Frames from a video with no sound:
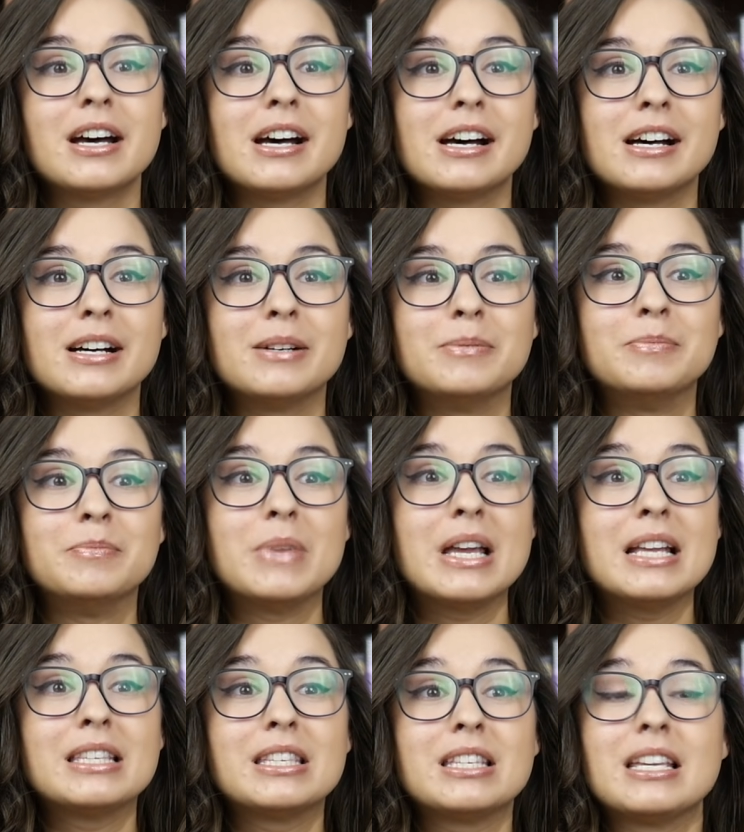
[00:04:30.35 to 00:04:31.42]

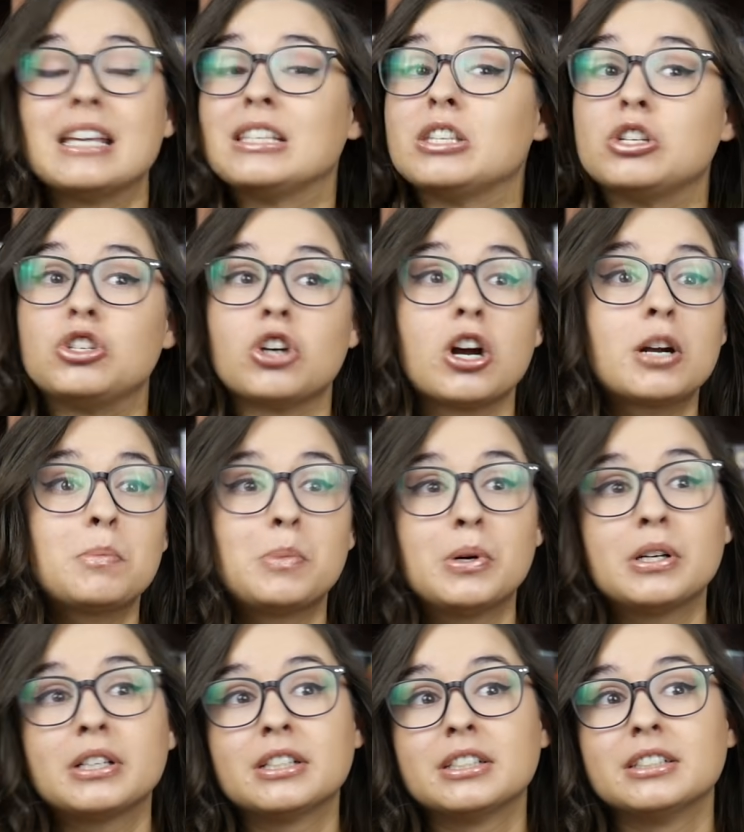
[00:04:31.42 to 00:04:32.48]
It's a dark
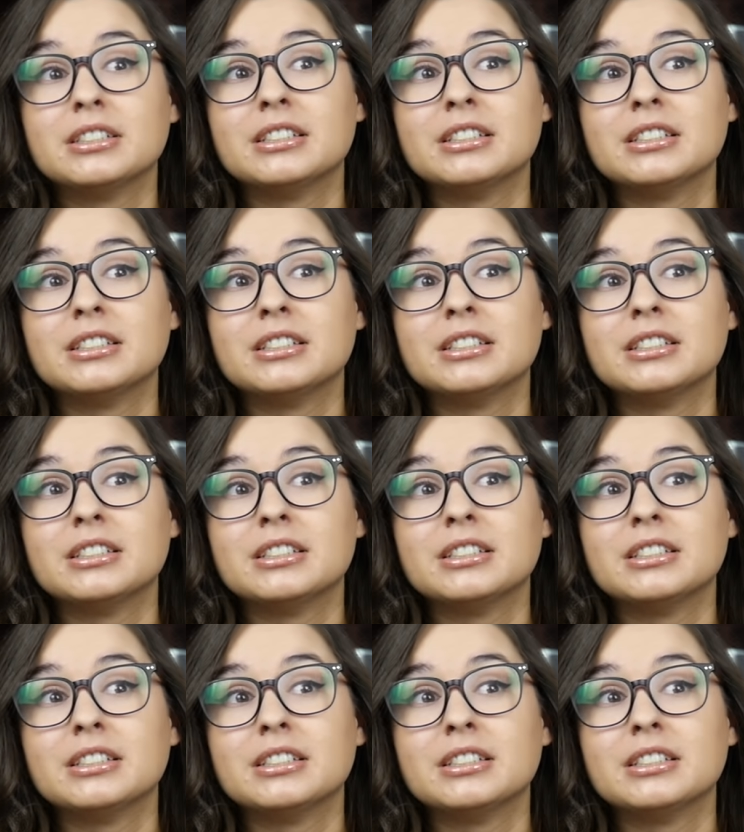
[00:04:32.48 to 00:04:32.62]
book.